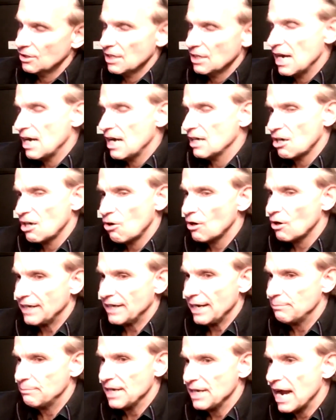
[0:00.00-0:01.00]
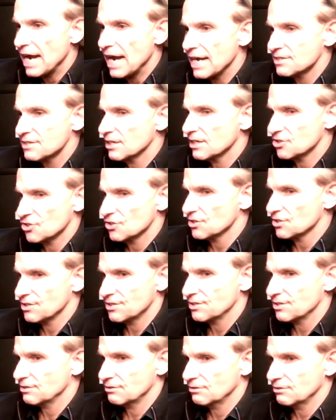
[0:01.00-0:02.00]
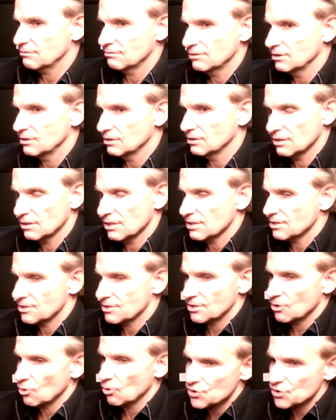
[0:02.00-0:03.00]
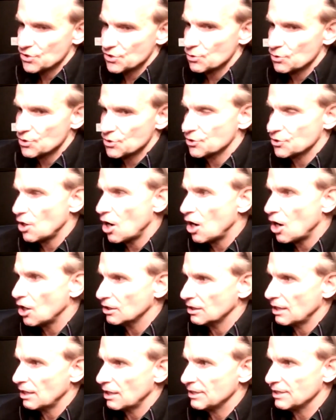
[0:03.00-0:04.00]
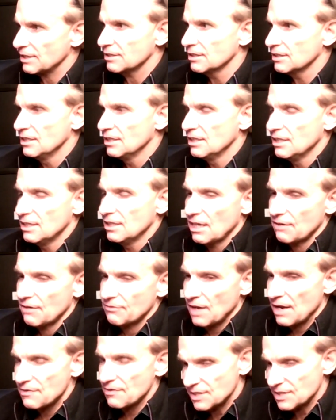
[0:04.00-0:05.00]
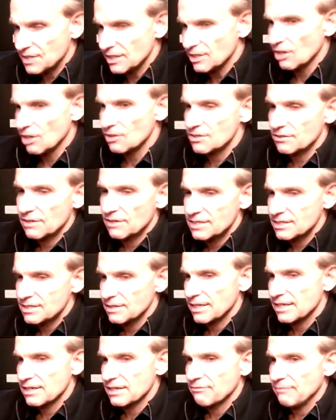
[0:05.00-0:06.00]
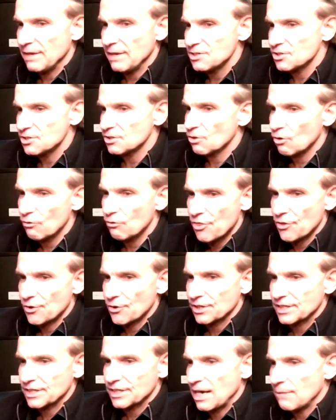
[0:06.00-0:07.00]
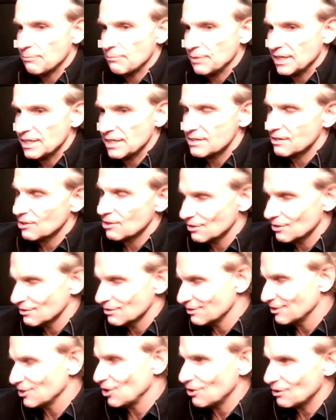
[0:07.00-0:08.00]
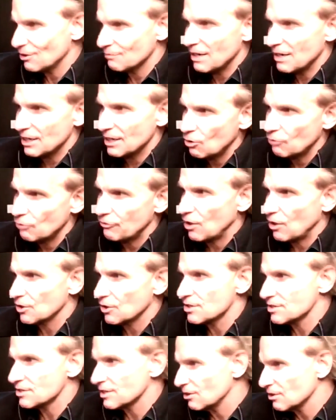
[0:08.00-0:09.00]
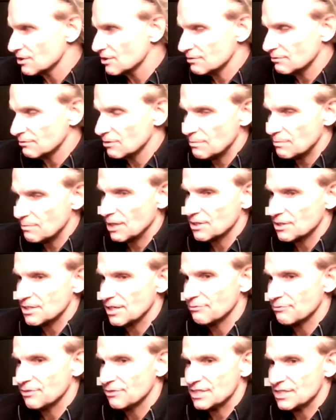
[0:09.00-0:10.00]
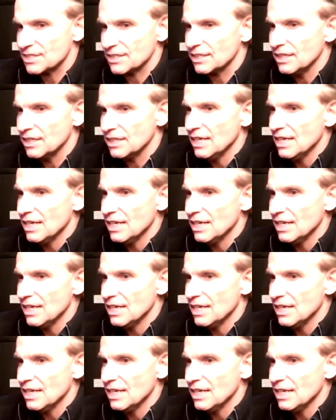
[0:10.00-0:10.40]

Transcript: Yeah, and our KPIs are just so strong. I mean, I've seen also, as I said, I've mentored over 30 companies, and my co-founders, I also was part-time VC.